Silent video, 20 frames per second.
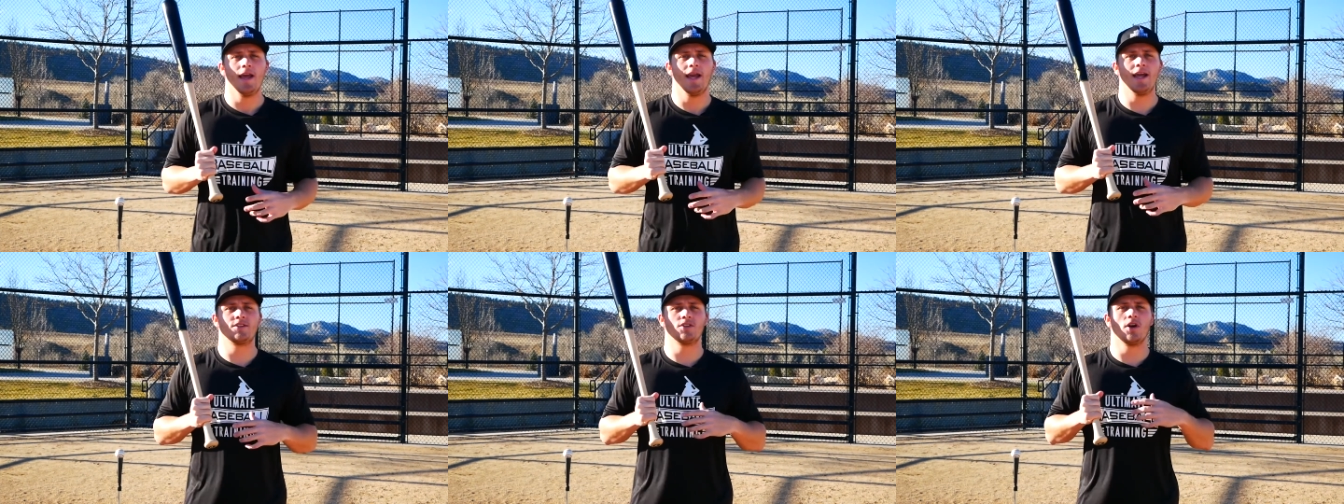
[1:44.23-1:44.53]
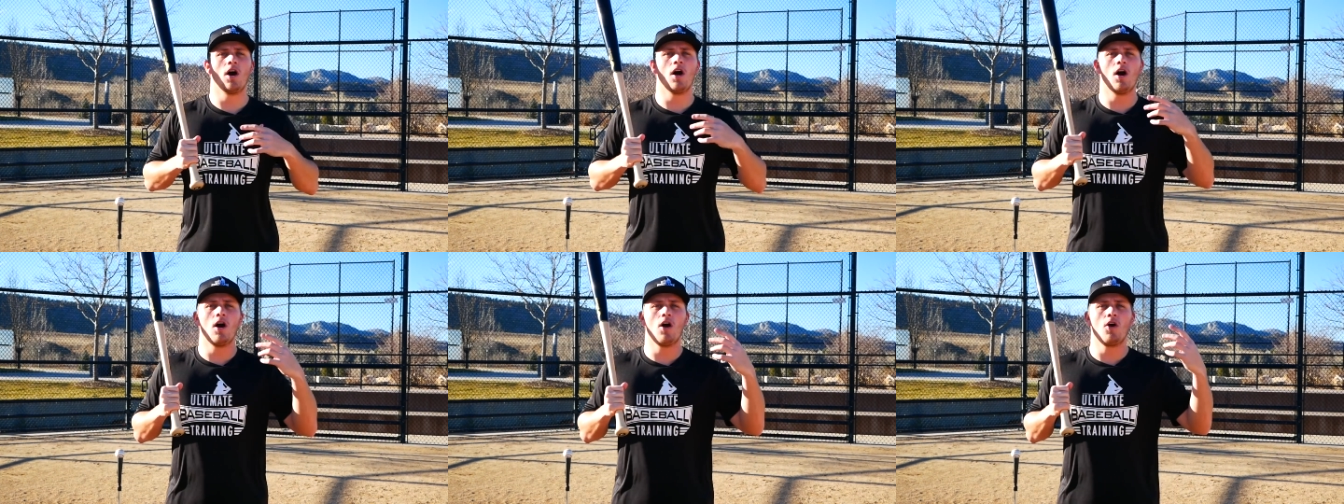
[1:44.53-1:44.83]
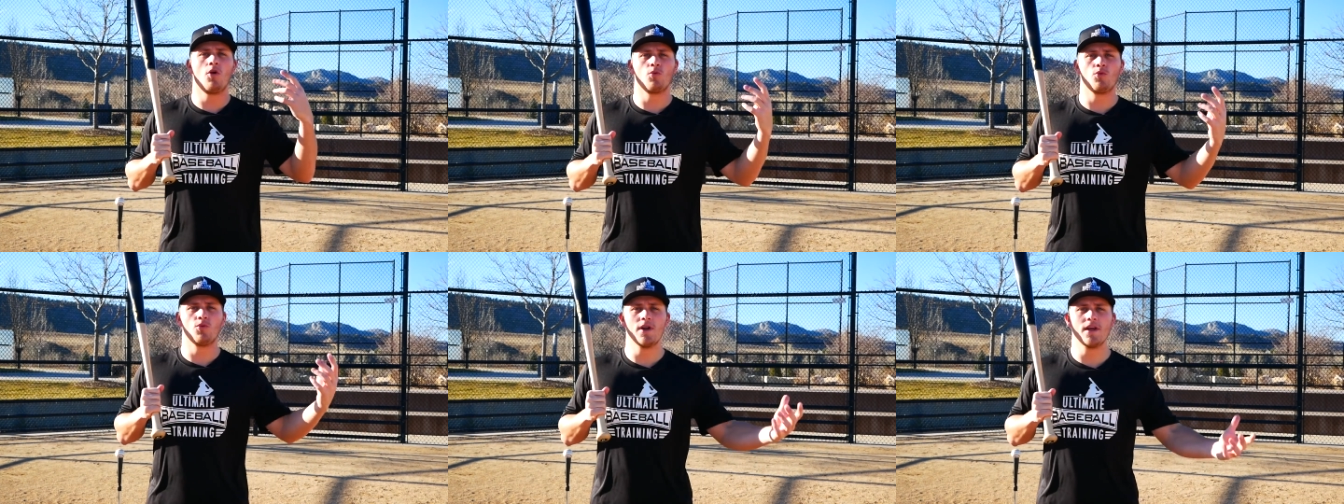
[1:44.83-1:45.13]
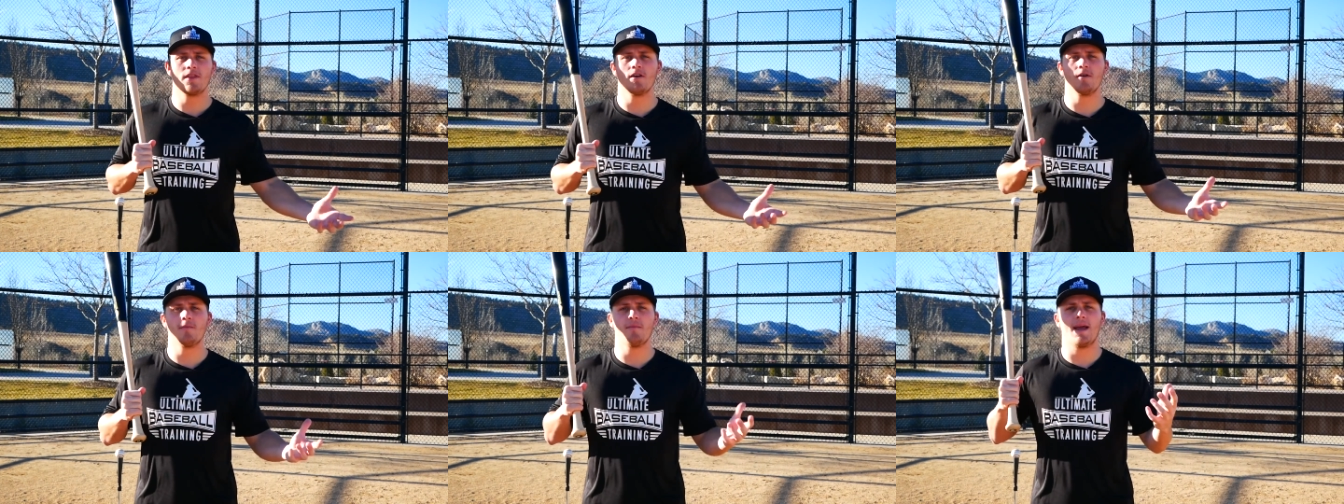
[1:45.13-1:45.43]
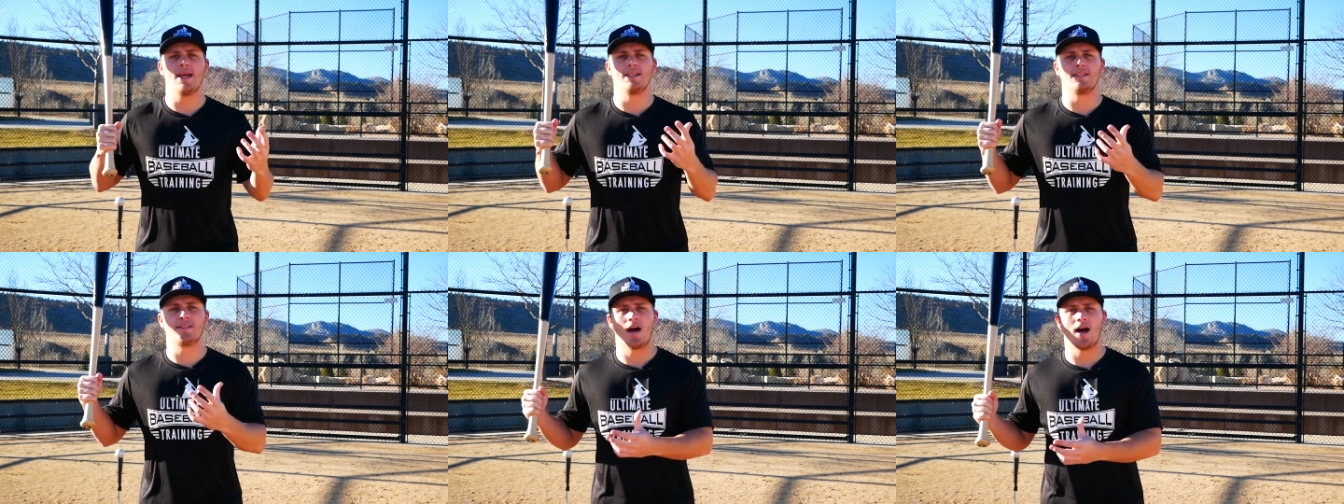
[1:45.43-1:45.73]
It's all rhythm
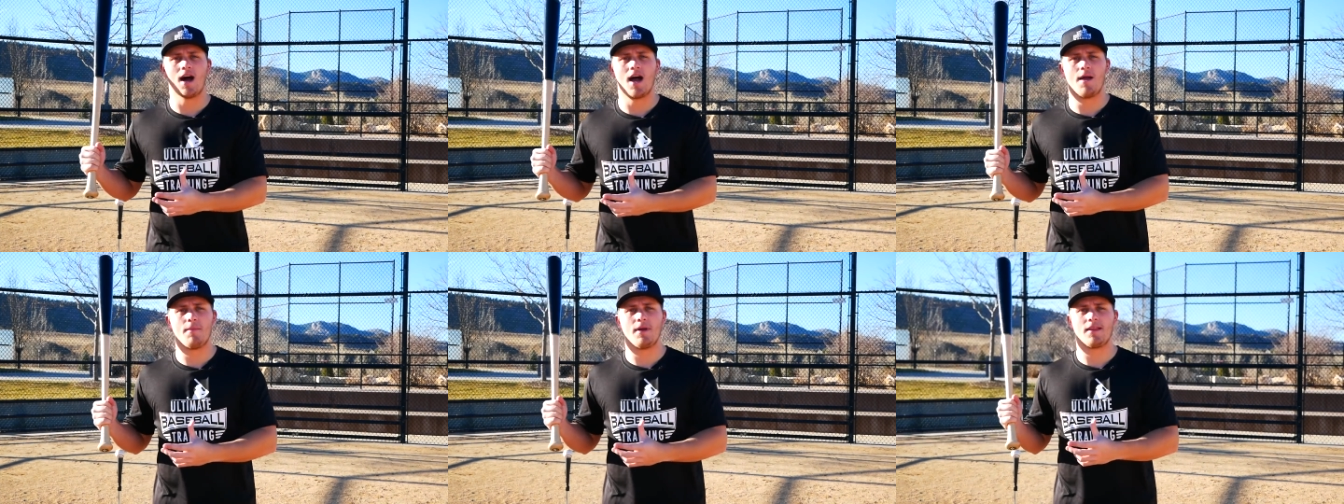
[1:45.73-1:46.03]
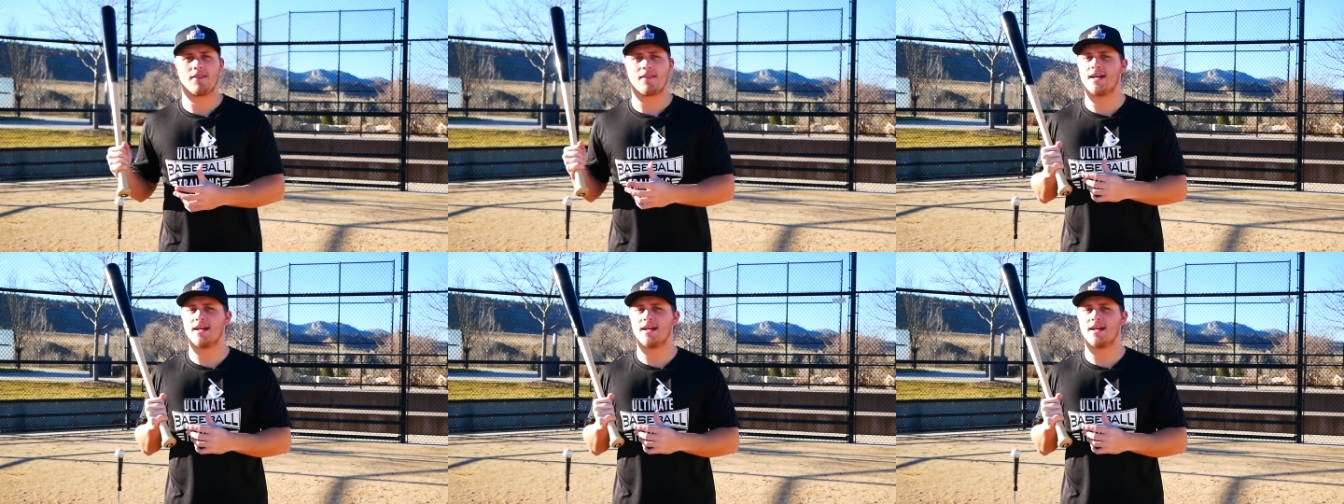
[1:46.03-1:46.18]
and timing.